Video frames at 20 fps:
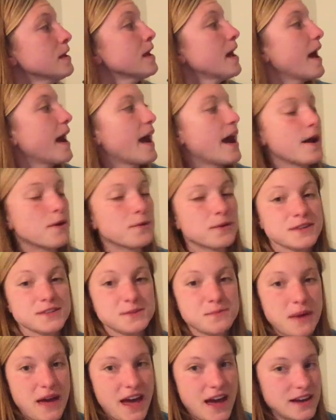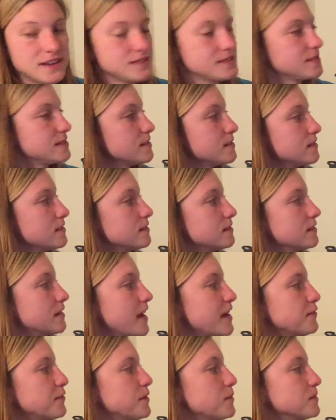Hours passed.
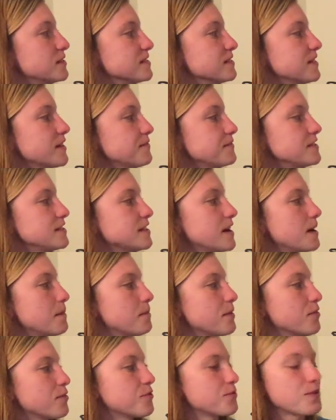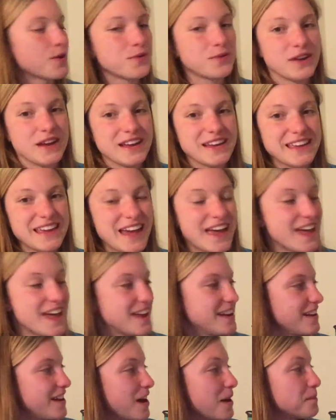Henry was lifted up and thrown
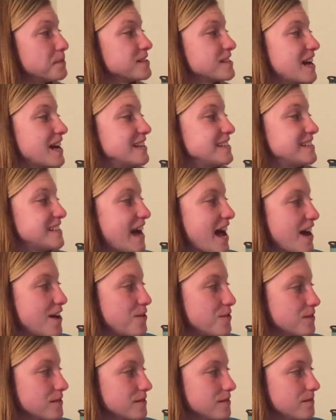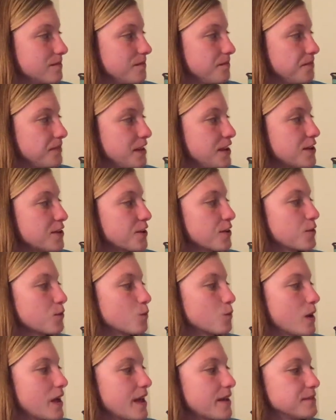again upside down. He heard
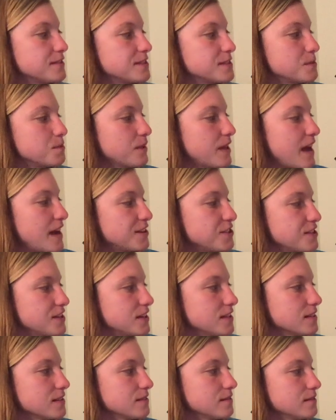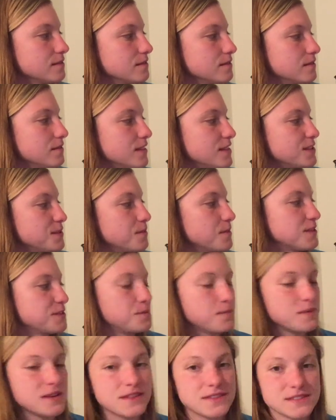waves splashing. This
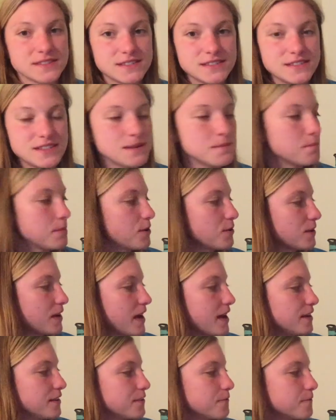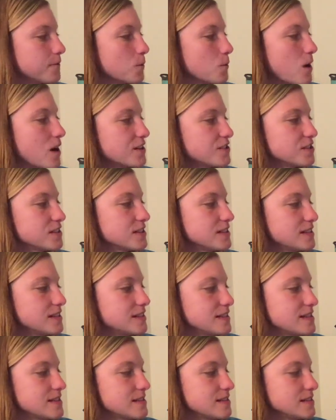must be the steamboat headed for Washington,
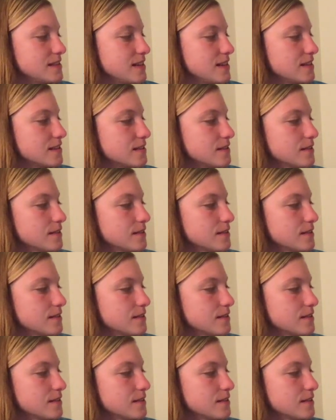D.C.